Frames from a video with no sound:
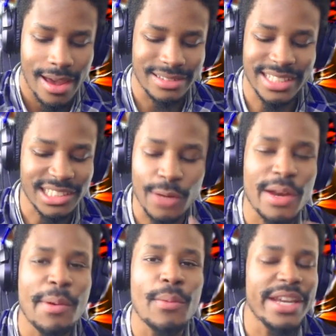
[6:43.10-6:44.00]
It's just so
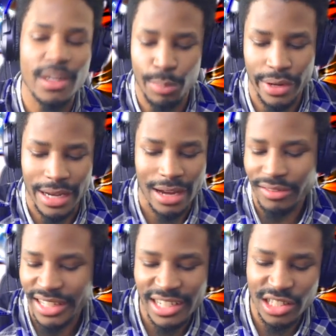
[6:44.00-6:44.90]
many people he could bring. I
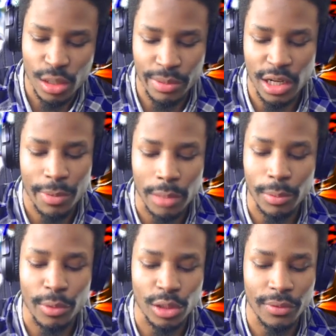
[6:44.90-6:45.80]
don't think he's going to bring the
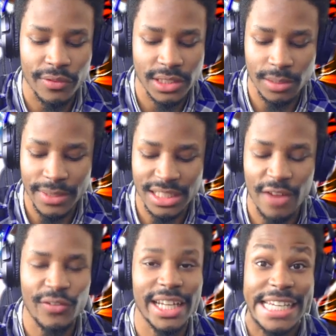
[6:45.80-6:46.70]
purple Broly, but for some reason, I
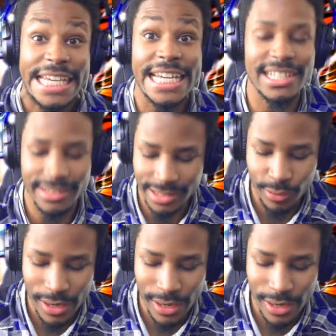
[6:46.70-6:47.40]
feel like he is.